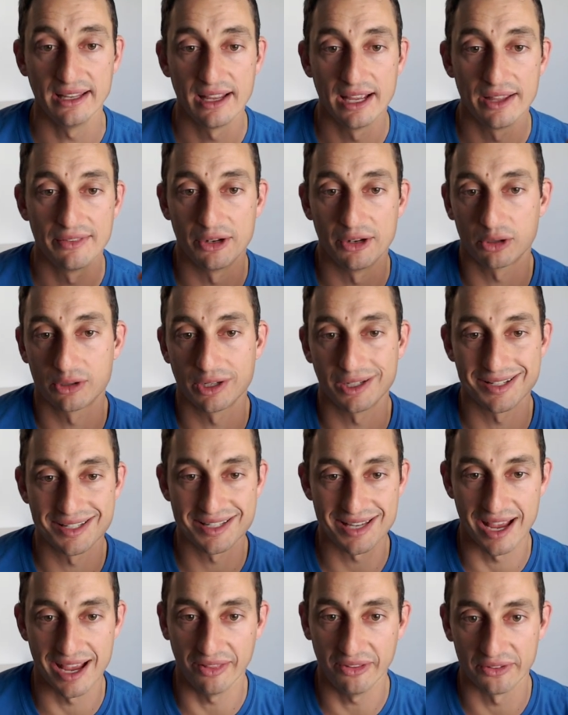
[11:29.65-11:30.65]
They're not going to
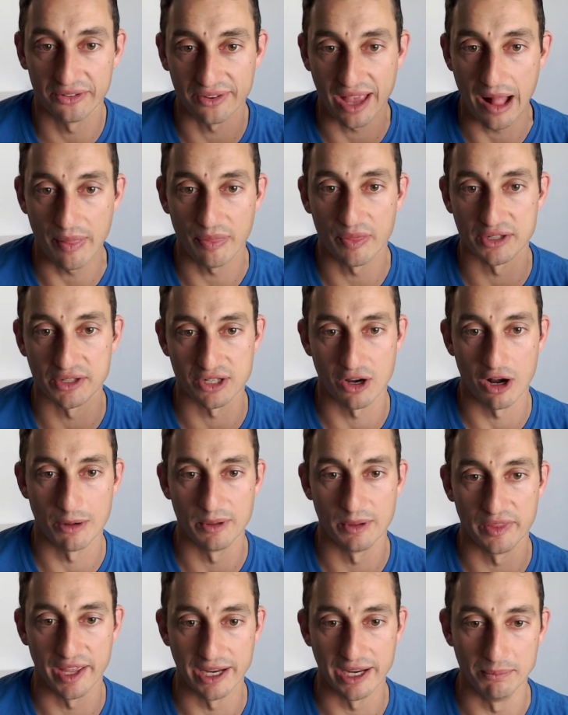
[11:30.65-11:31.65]
tell us at the time
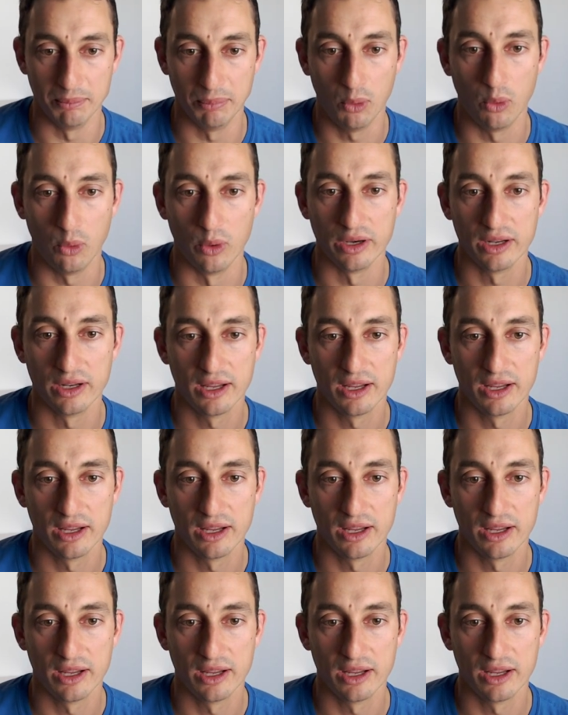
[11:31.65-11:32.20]
that they bought.